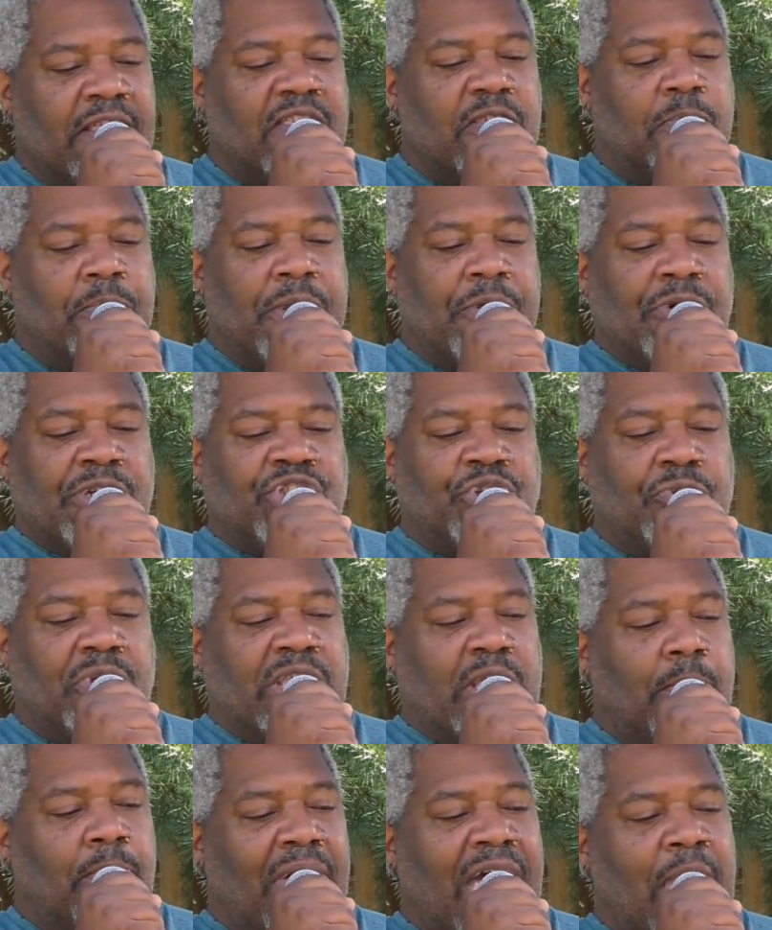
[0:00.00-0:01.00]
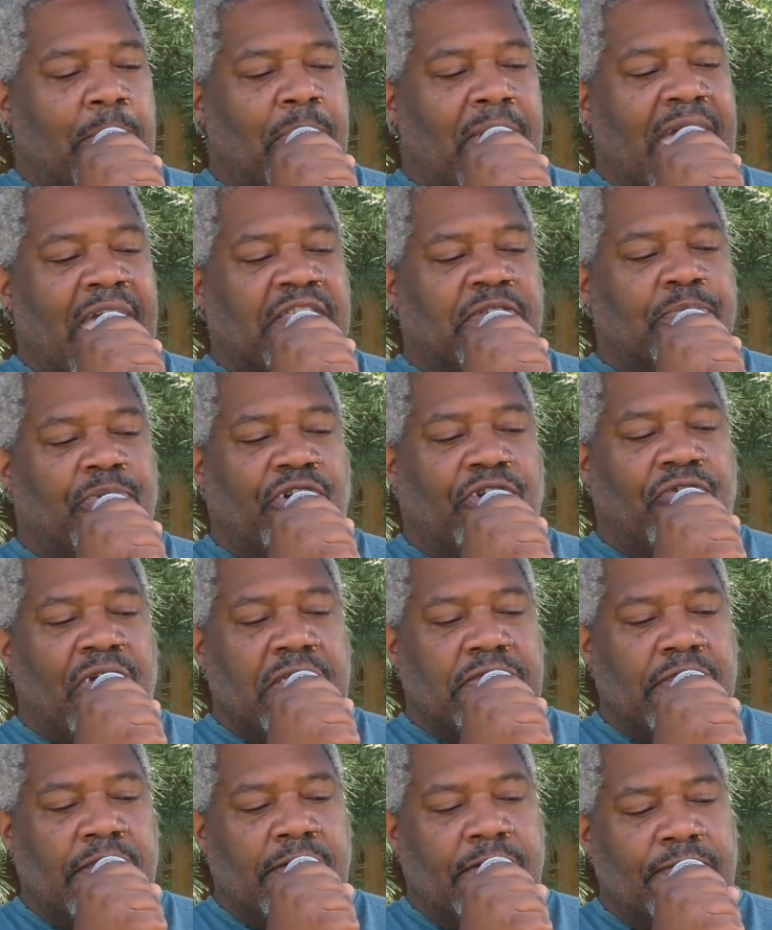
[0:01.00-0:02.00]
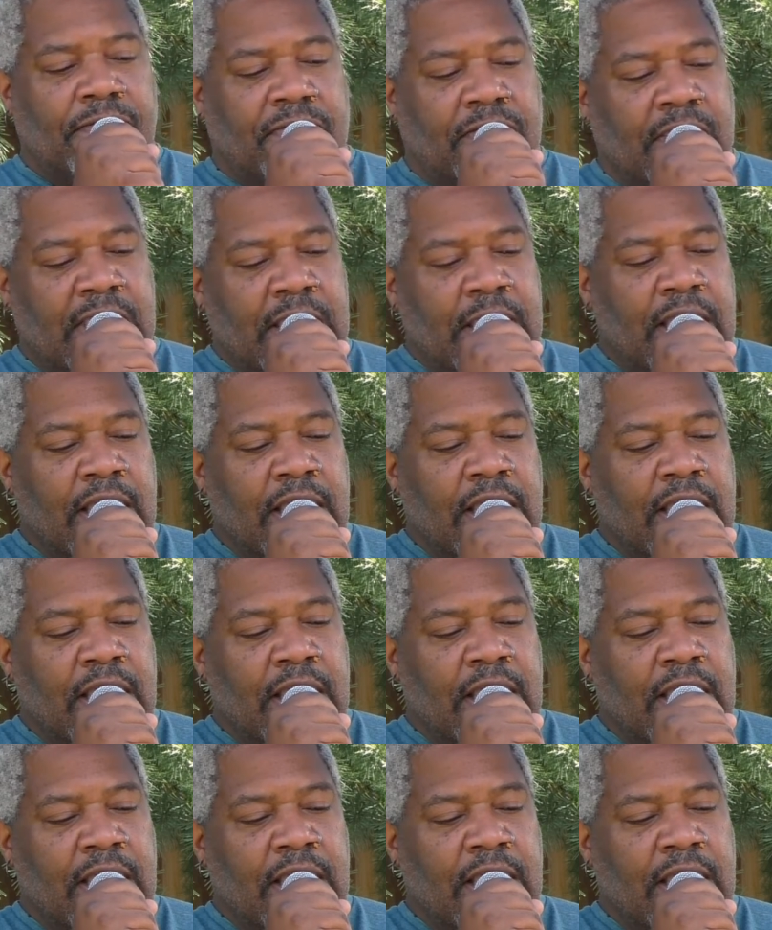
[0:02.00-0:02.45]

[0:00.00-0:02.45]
spiritually bypassed progressives,